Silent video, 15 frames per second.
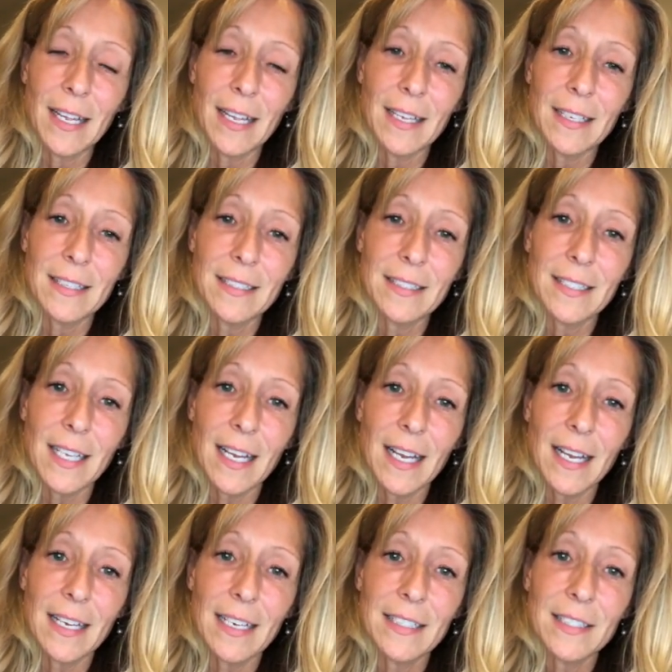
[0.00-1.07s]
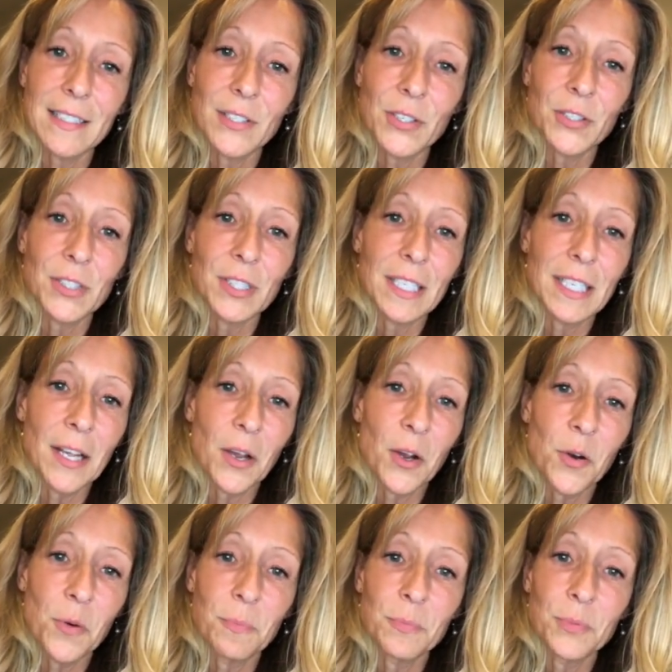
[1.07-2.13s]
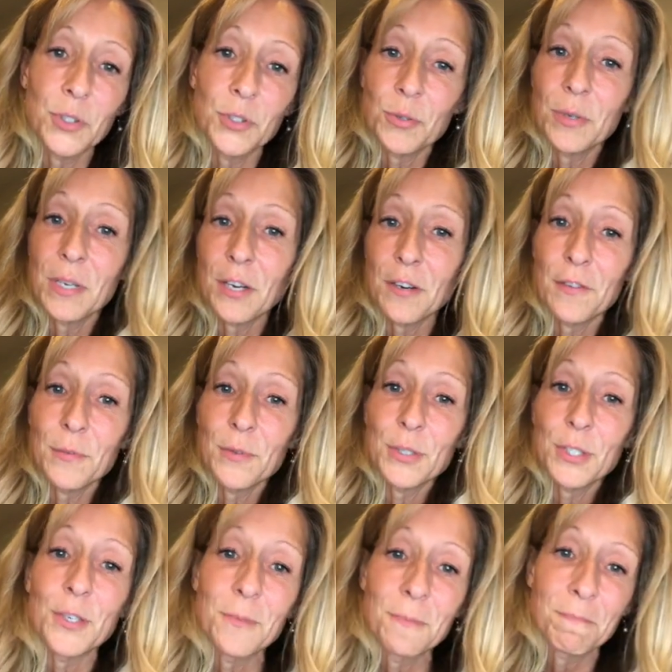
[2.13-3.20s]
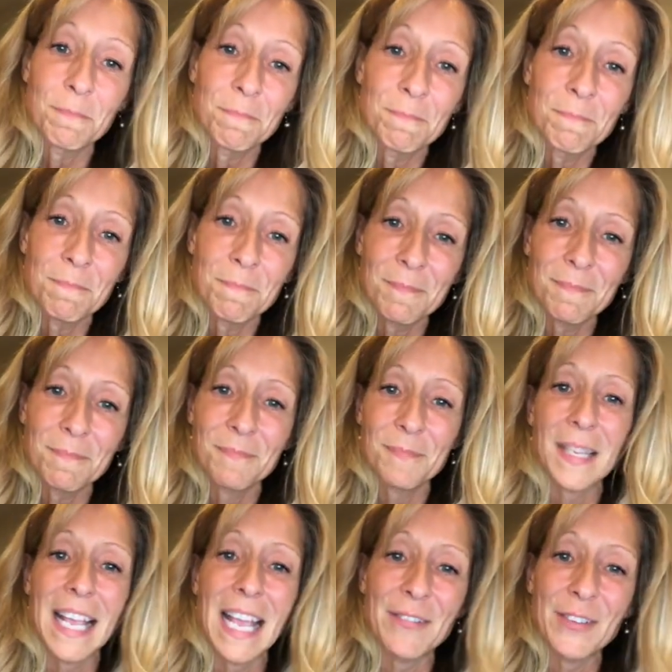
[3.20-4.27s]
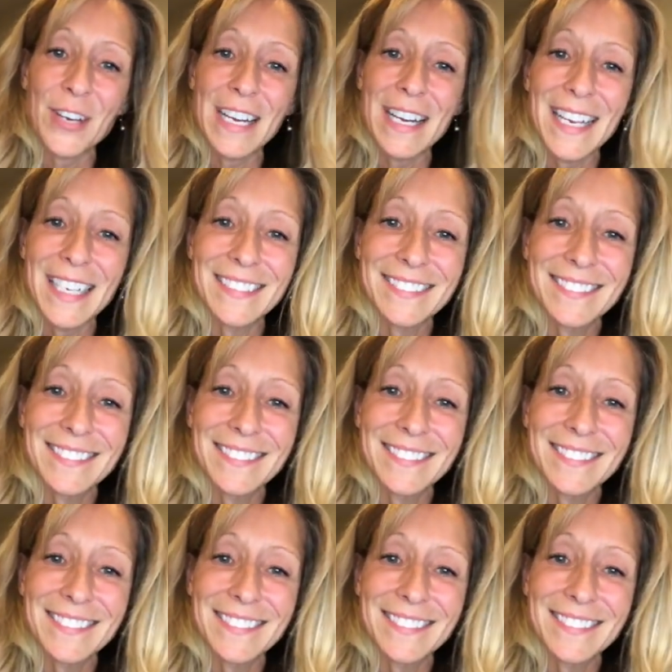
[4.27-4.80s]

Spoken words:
and I certainly hope to hear from you soon. Have a great night.